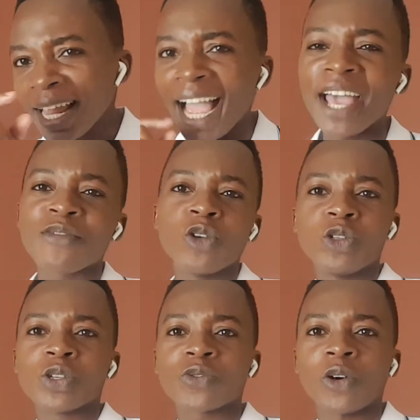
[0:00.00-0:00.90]
I have good
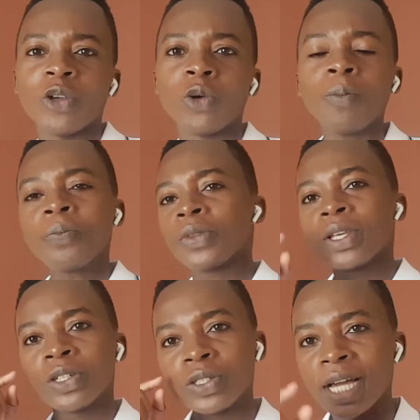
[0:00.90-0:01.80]
news for you.
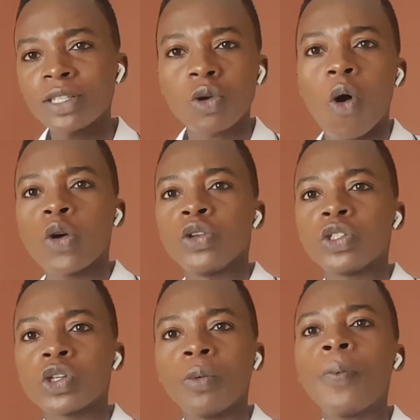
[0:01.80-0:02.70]
You just go on
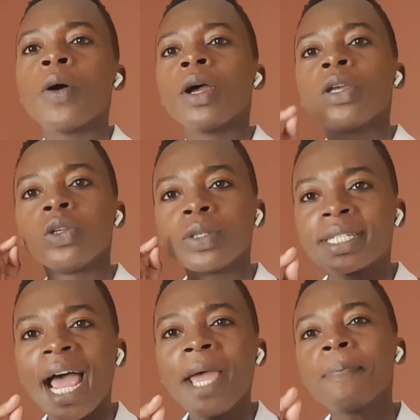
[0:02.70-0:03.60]
YouTube, you
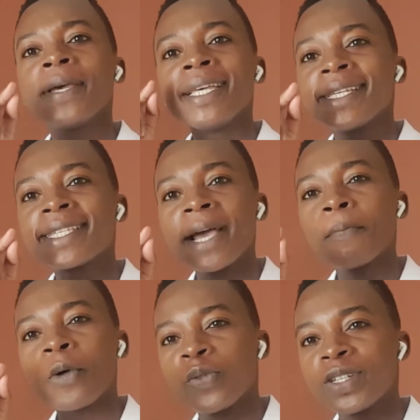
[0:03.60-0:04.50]
type
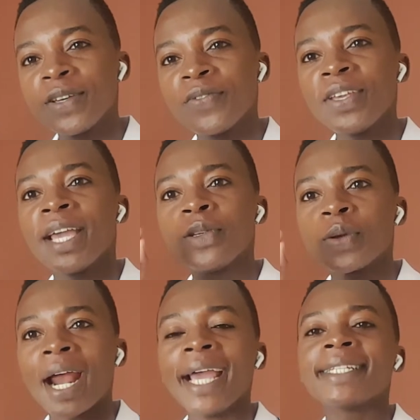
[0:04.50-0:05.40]
sample of TV and
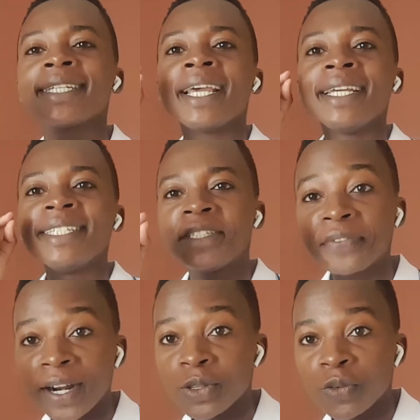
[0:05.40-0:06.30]
you write
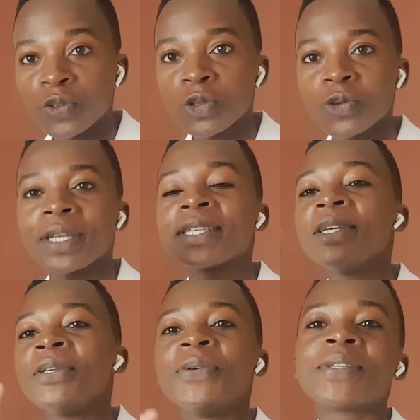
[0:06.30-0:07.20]
difference of two squares.
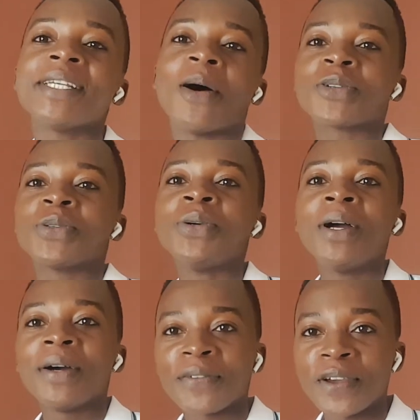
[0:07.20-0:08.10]
You see how to
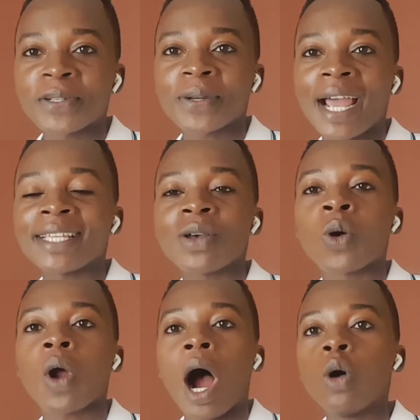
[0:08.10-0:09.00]
factorize
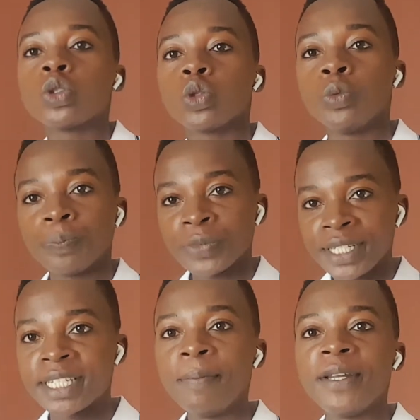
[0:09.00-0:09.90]
or how to
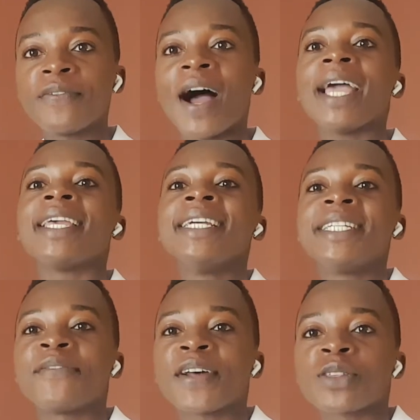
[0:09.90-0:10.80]
simplify
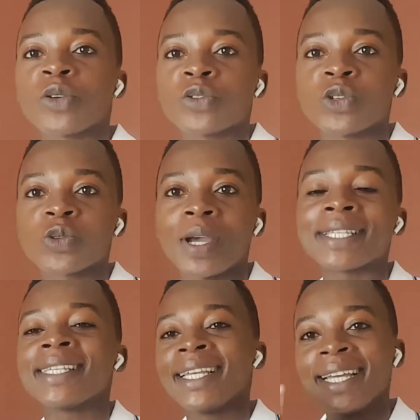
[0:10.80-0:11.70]
difference of two
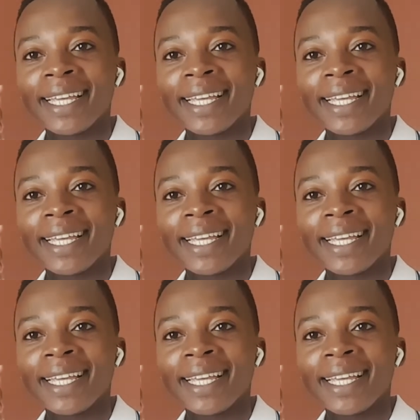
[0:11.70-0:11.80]
squares.